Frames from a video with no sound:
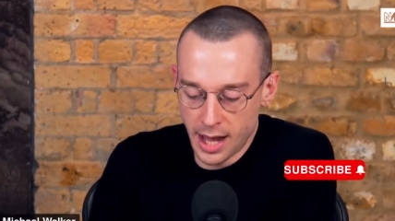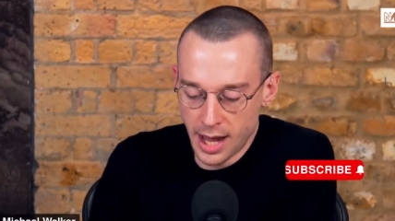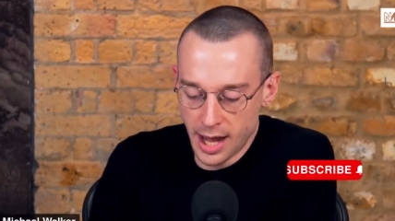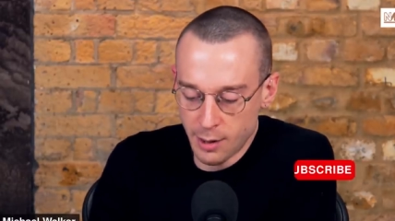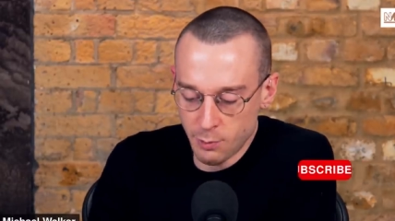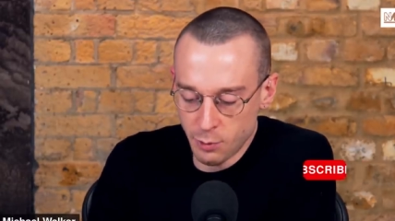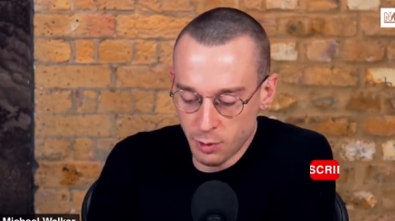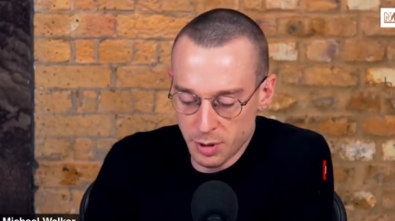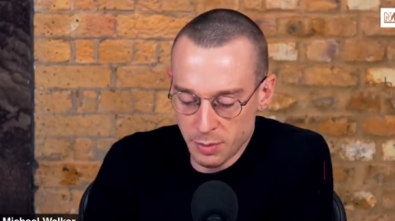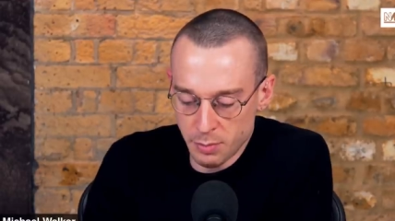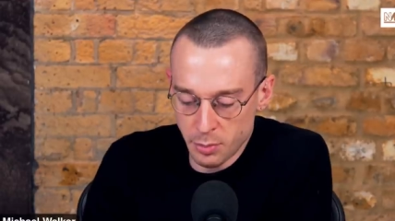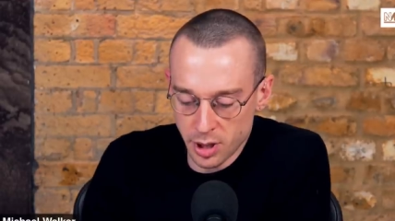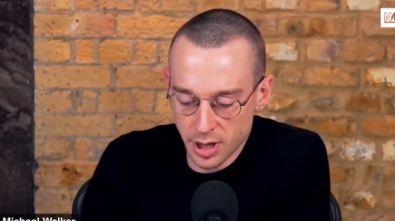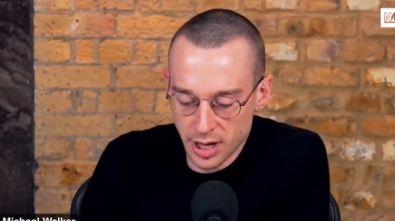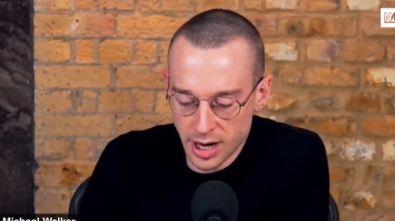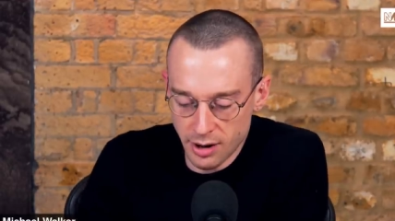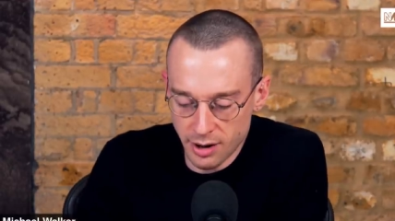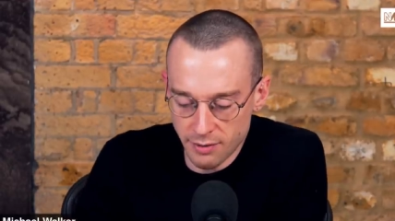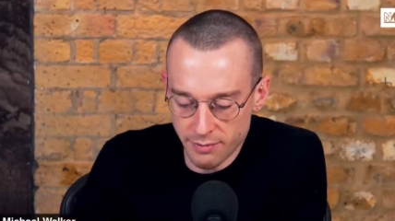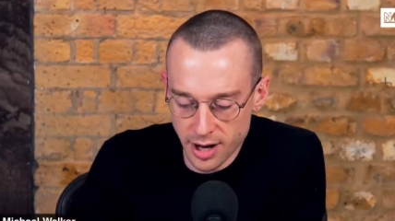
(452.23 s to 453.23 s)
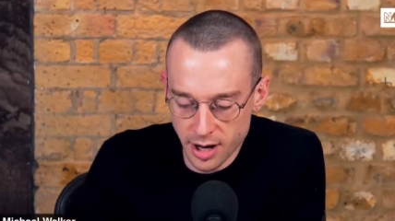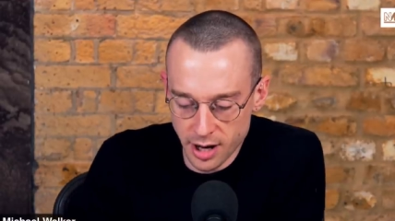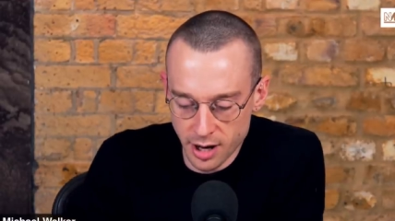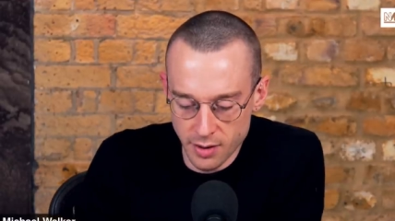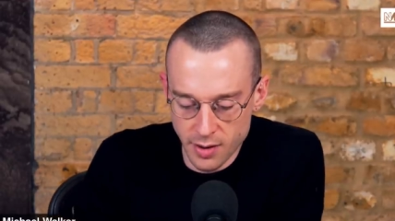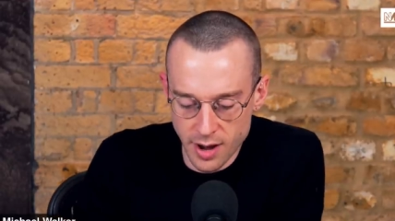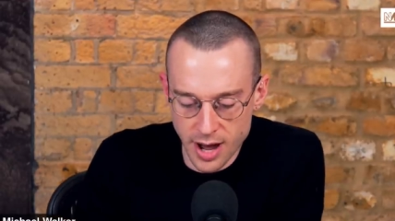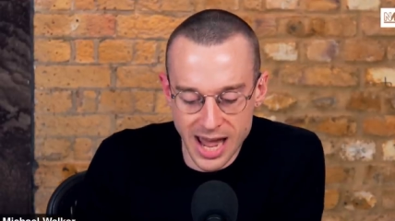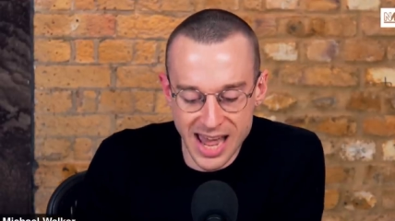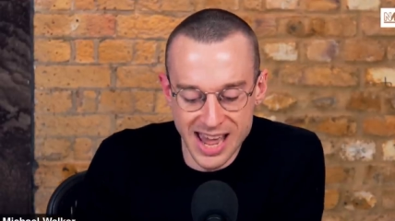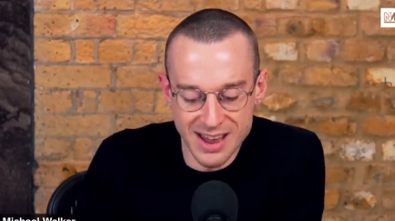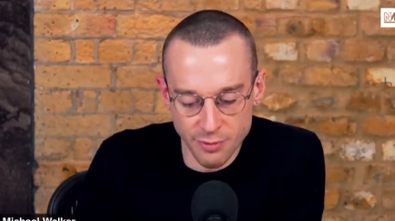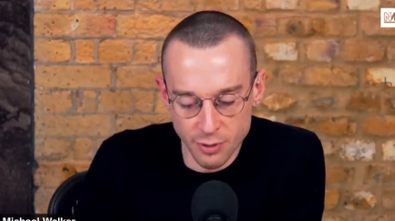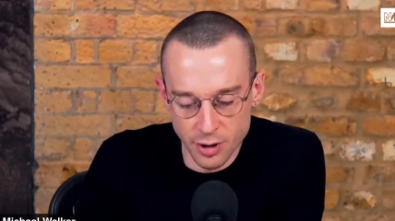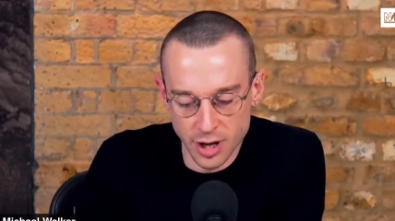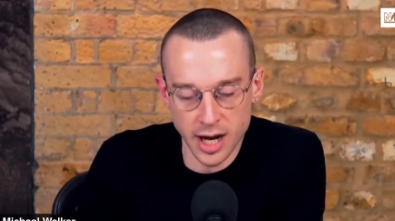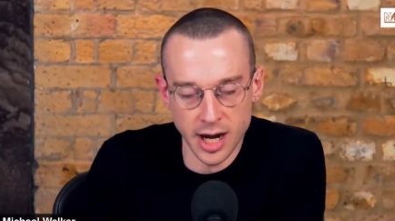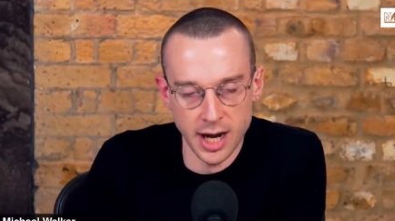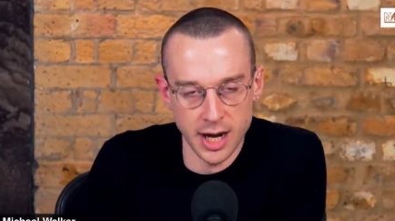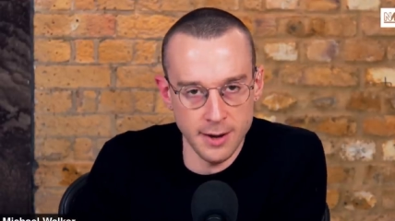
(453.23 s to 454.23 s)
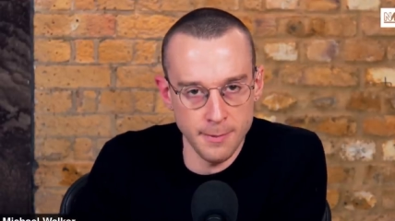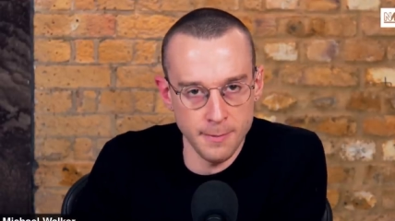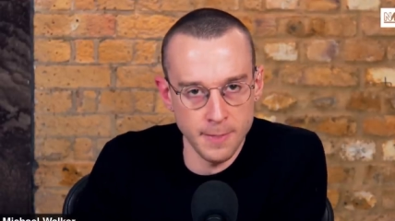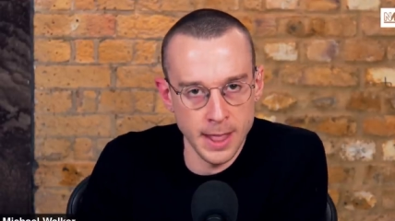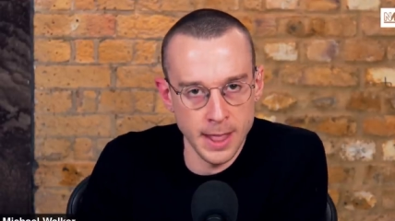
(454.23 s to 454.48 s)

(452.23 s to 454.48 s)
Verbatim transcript: And we'll be putting out a video every day